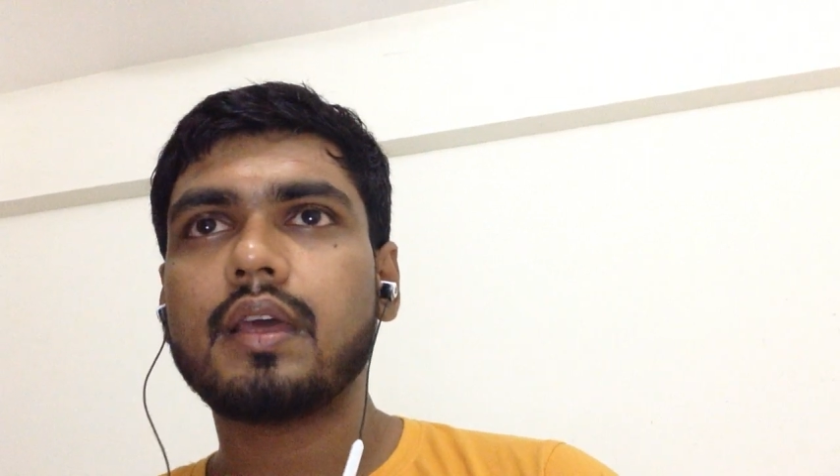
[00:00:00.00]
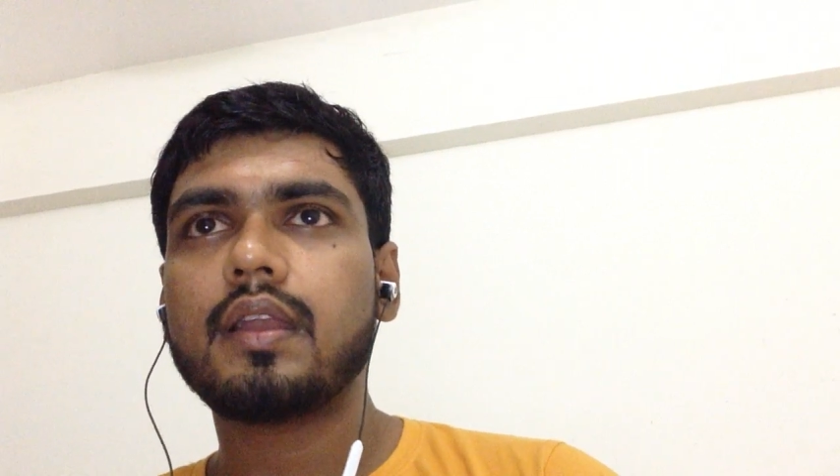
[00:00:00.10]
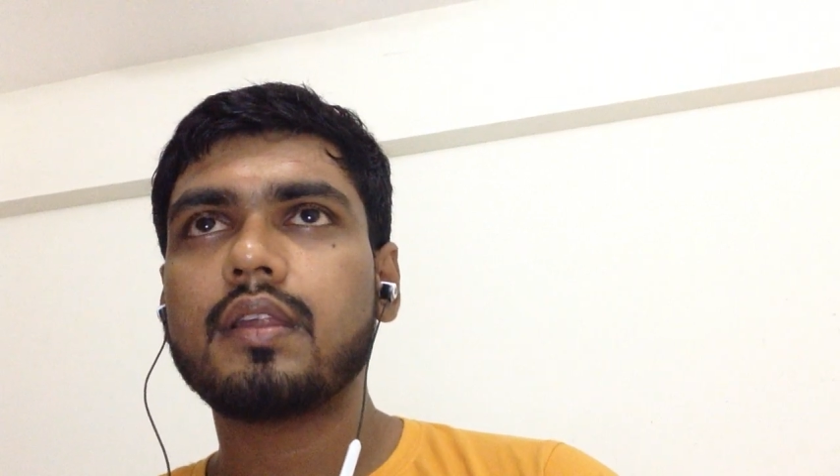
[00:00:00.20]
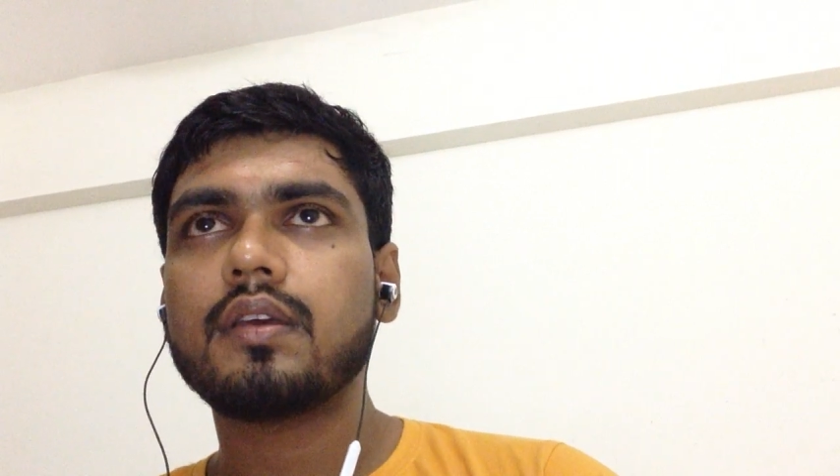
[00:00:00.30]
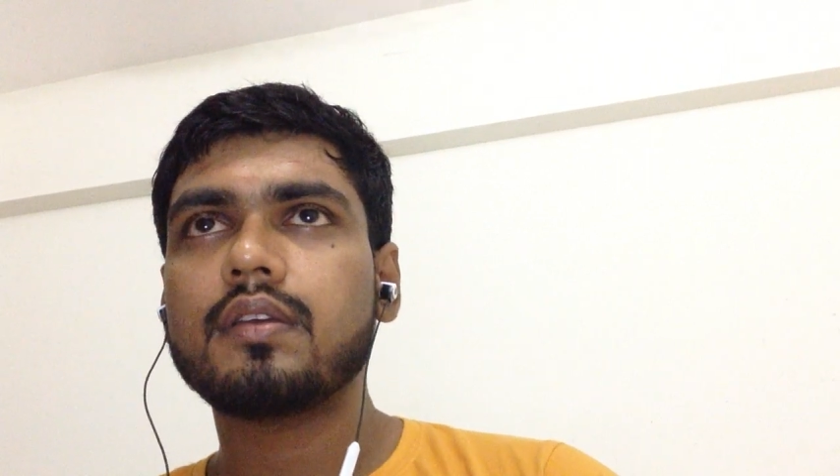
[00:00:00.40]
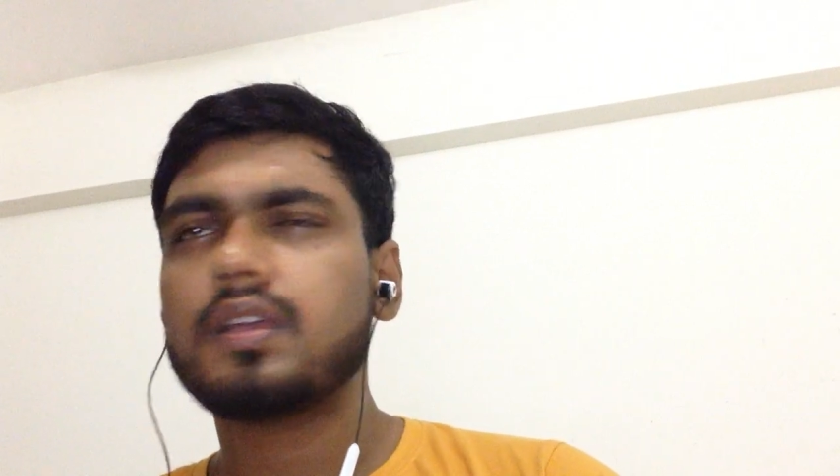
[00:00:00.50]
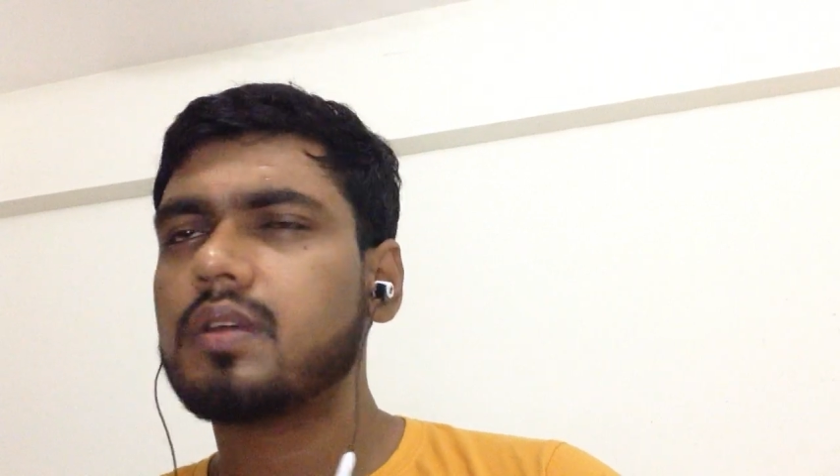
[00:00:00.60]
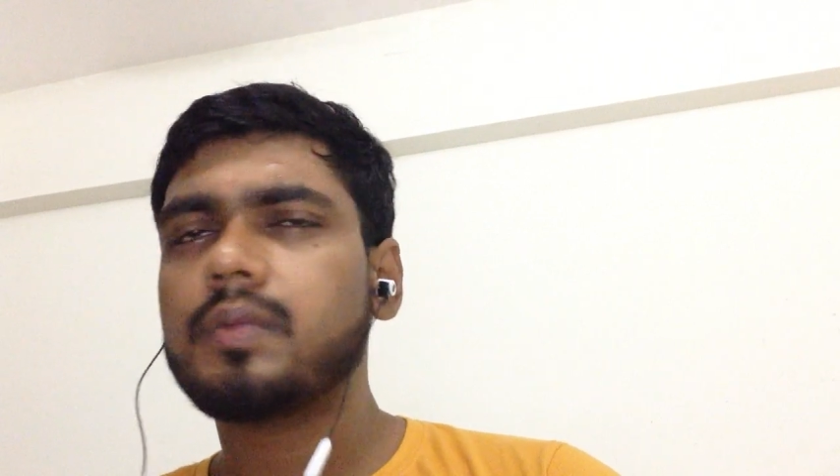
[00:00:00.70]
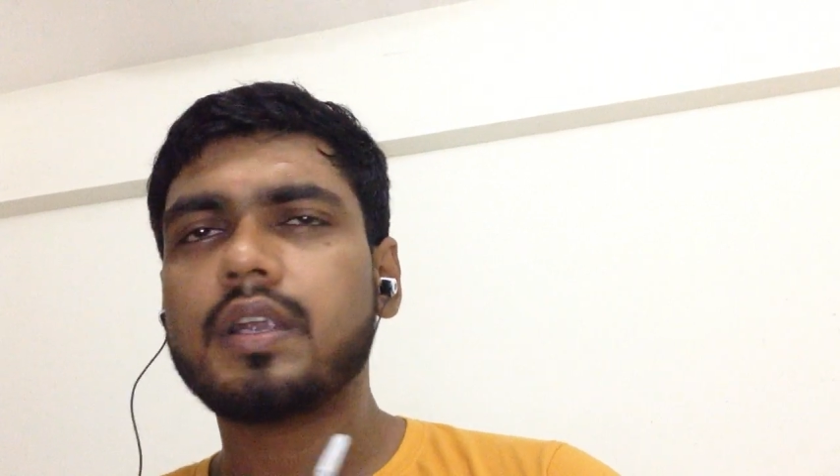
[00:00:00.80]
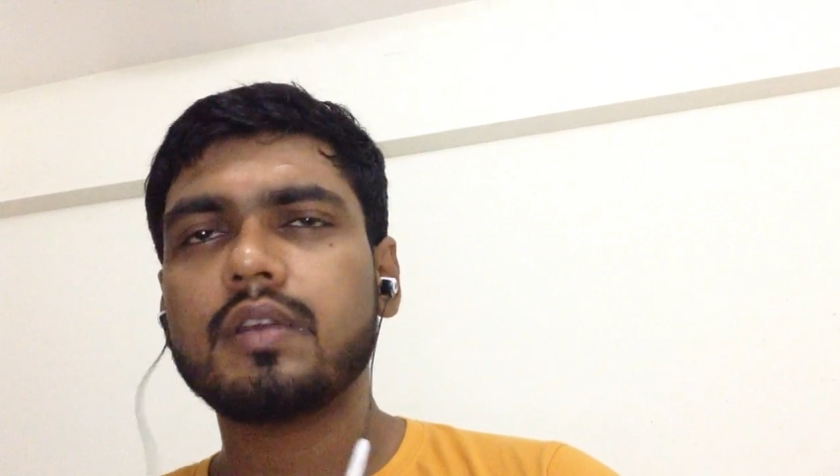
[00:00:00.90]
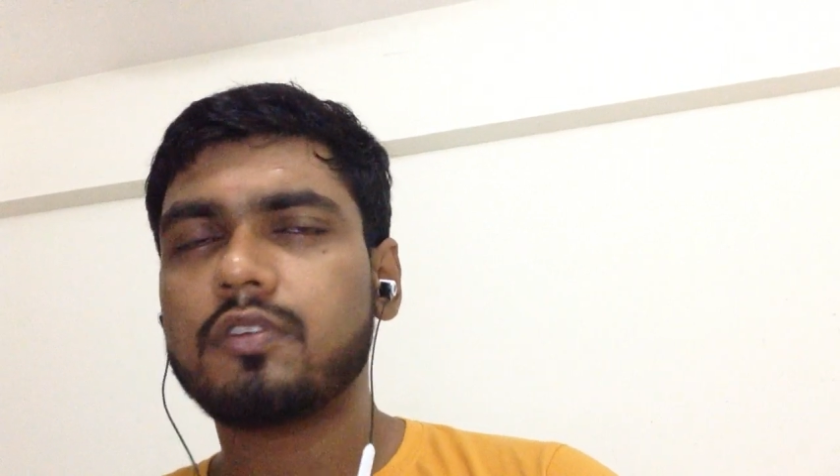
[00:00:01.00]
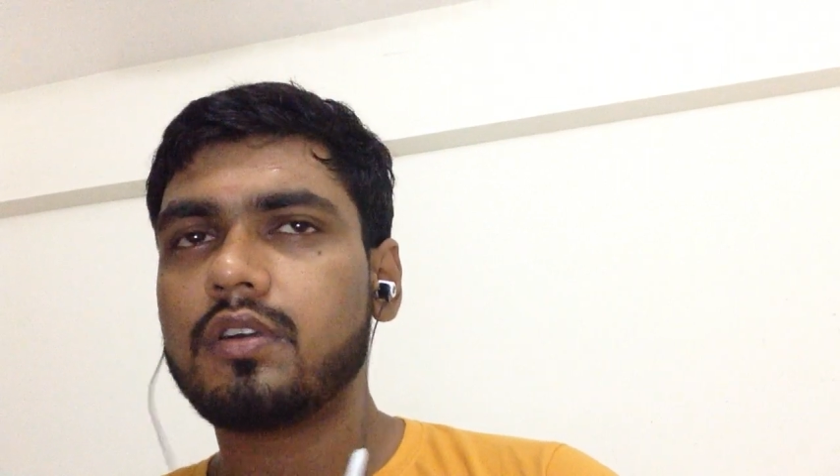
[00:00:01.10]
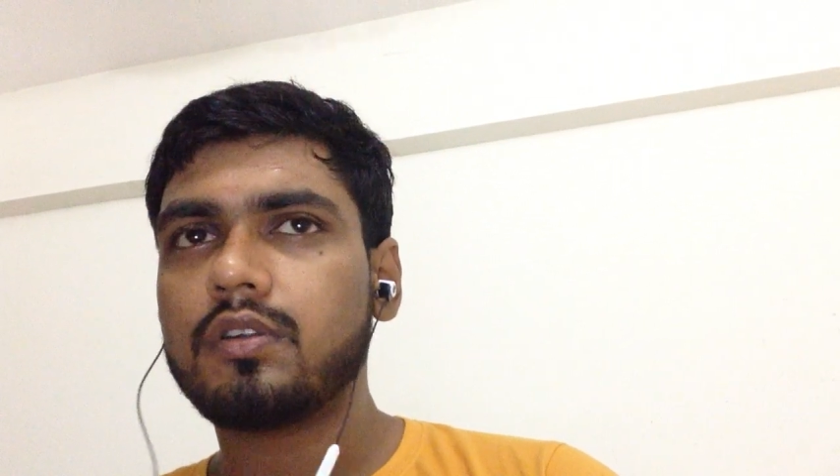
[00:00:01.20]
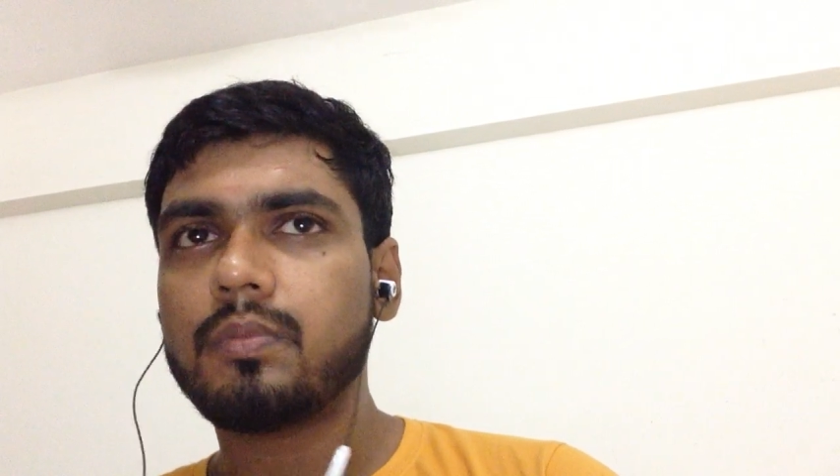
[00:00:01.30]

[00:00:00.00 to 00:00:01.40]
and you may default